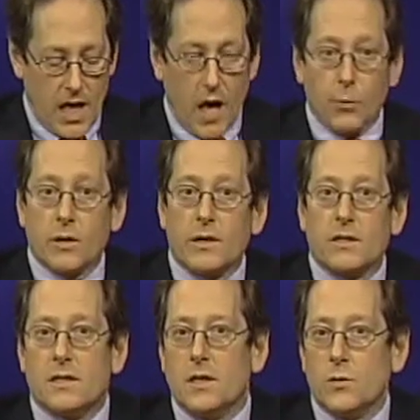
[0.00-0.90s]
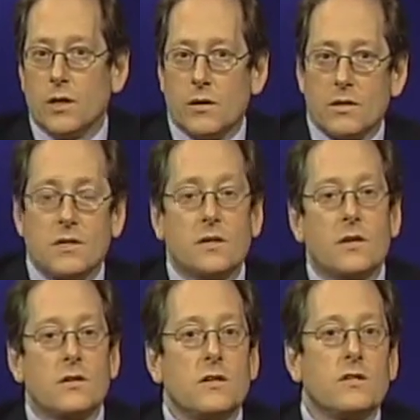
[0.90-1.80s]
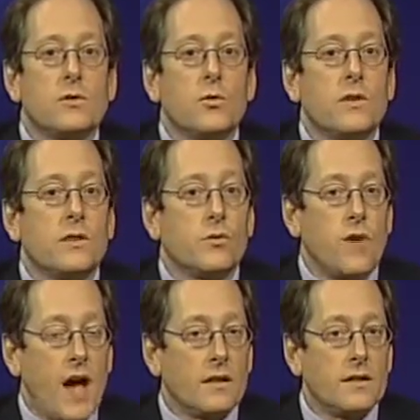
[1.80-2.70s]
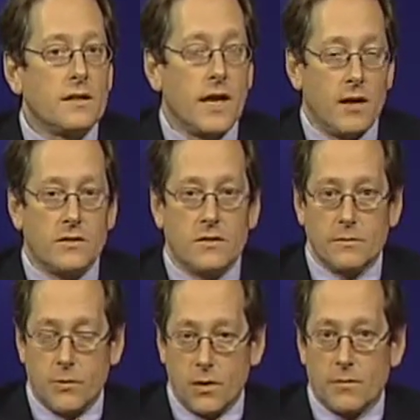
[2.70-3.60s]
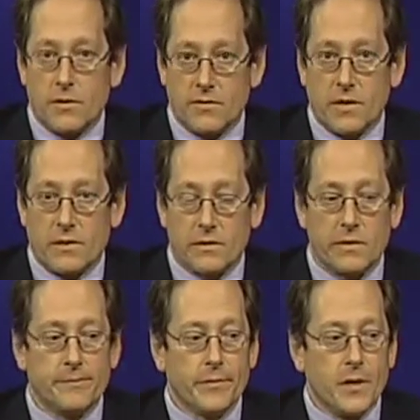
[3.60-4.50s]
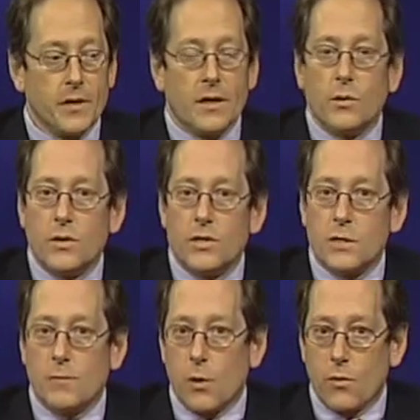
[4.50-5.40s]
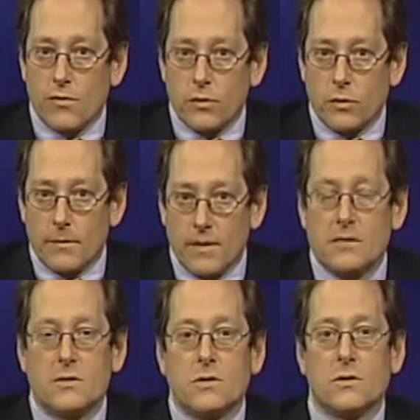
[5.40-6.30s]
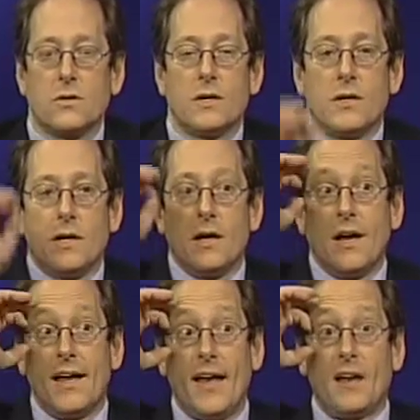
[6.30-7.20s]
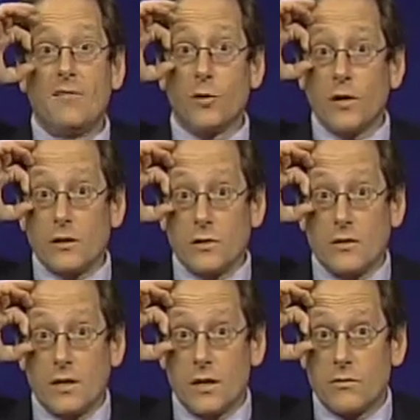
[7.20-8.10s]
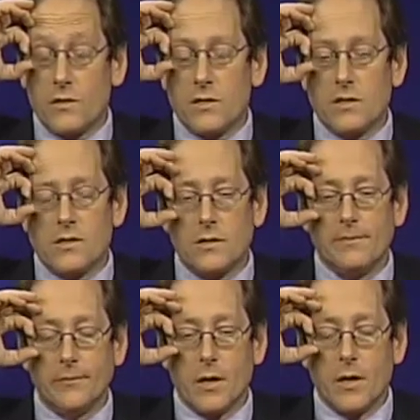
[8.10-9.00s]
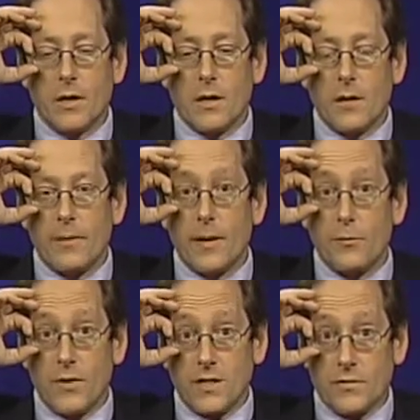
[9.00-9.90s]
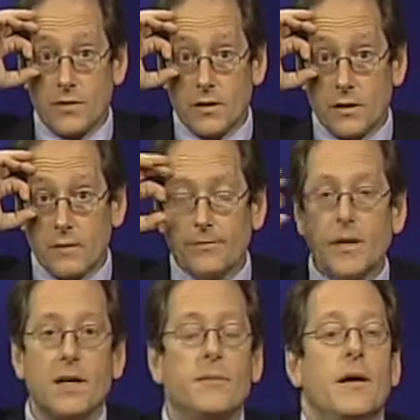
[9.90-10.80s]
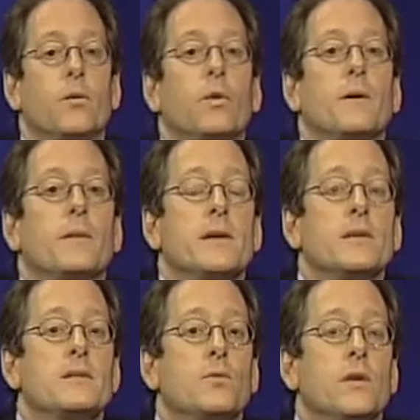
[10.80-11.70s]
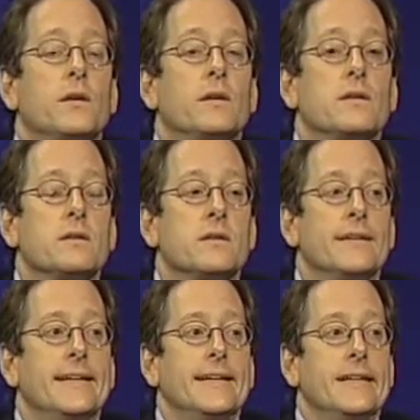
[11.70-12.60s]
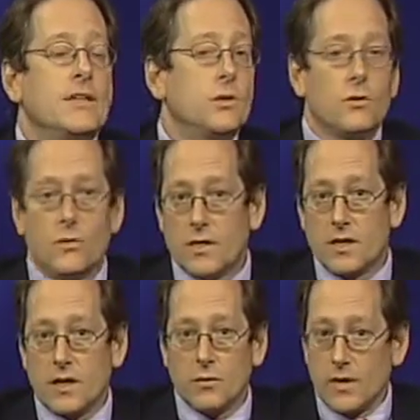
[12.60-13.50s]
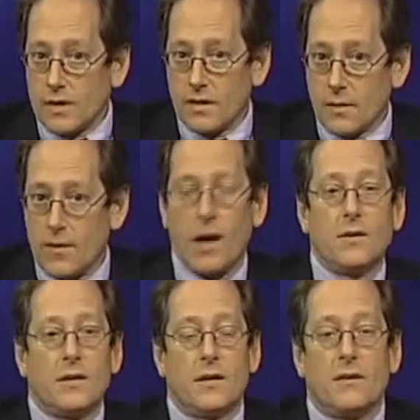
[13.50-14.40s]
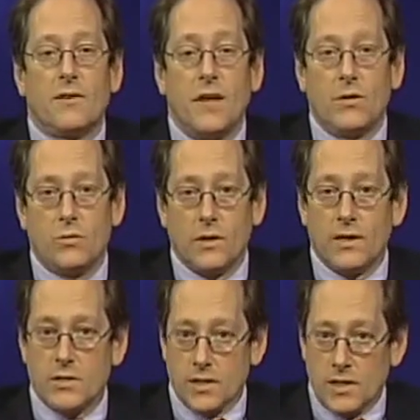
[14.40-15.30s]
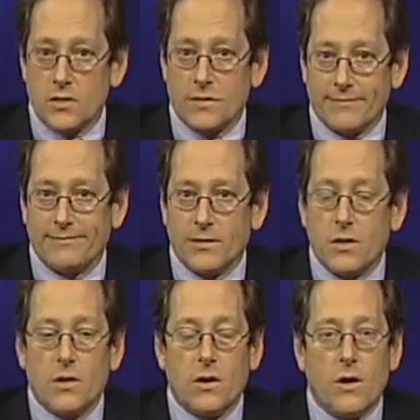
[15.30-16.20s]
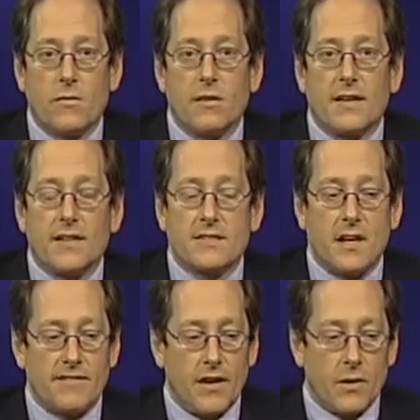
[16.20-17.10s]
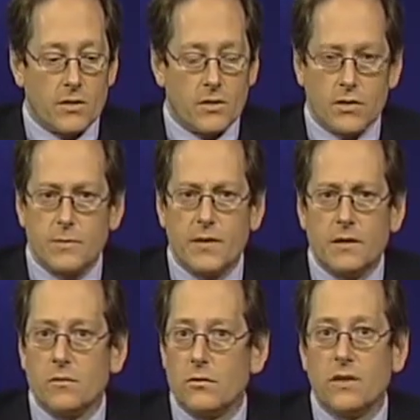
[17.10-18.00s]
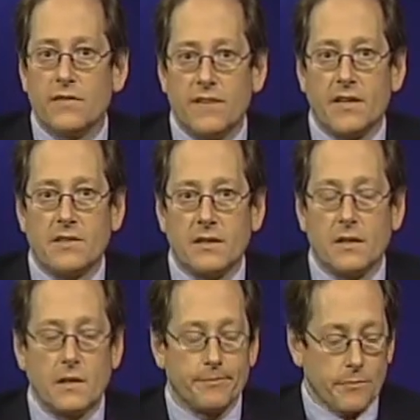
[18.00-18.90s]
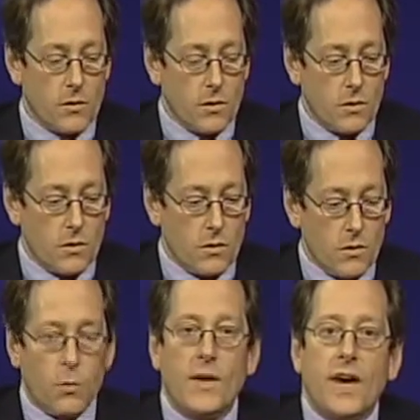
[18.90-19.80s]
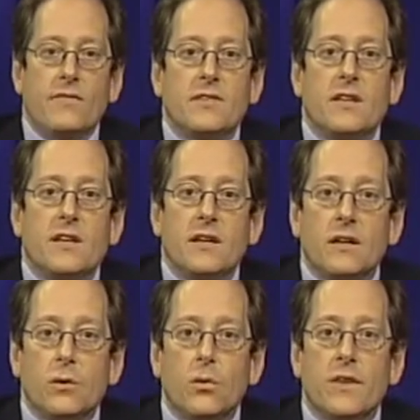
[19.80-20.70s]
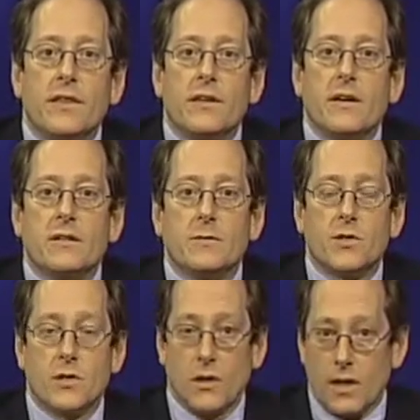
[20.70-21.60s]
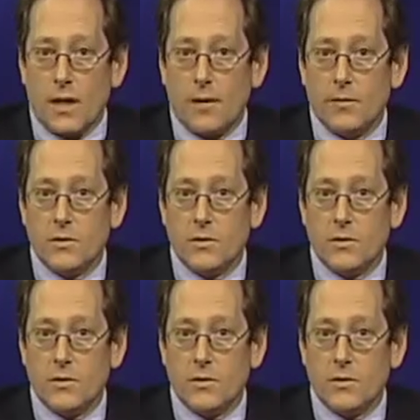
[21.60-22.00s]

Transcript: and we're continuing our discussions with the Rockland County Department of Health. We just spoke with Lori Messenger uh, and had a very interesting conversation about breastfeeding and about workplace wellness, neither of which I knew anything about, and I've had real education over the last half hour, so it's been really fascinating. We have today with us Michelle Kleinman,